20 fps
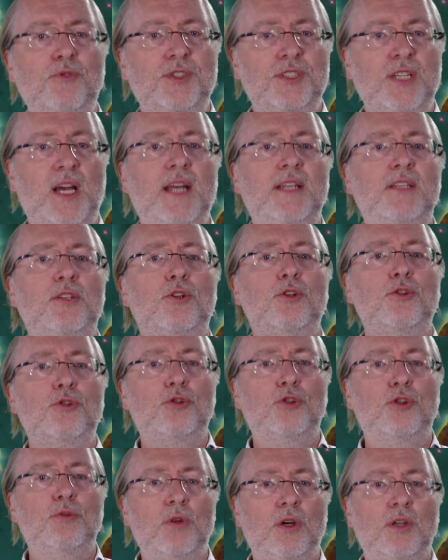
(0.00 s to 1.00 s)
to sign a
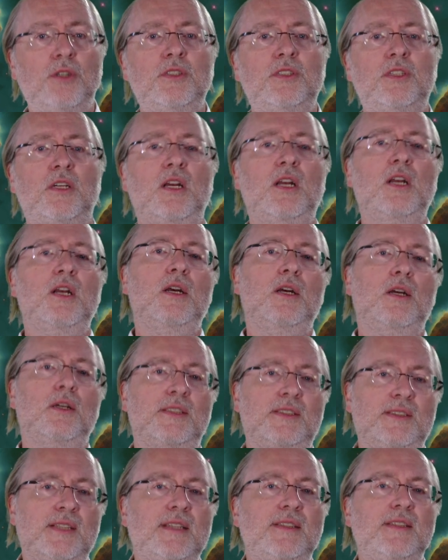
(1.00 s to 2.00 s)
document
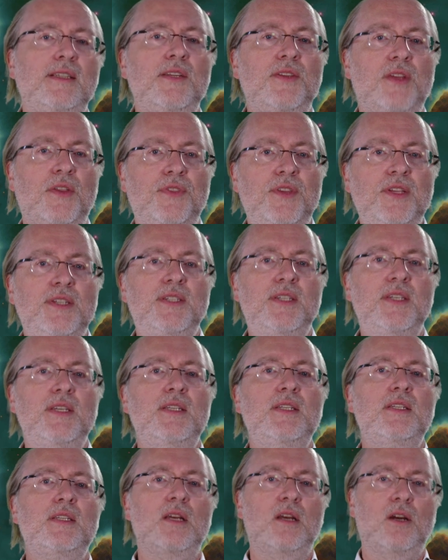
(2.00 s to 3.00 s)
stating that this
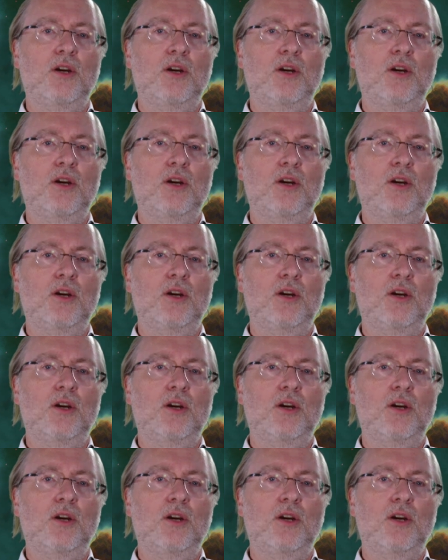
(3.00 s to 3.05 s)
is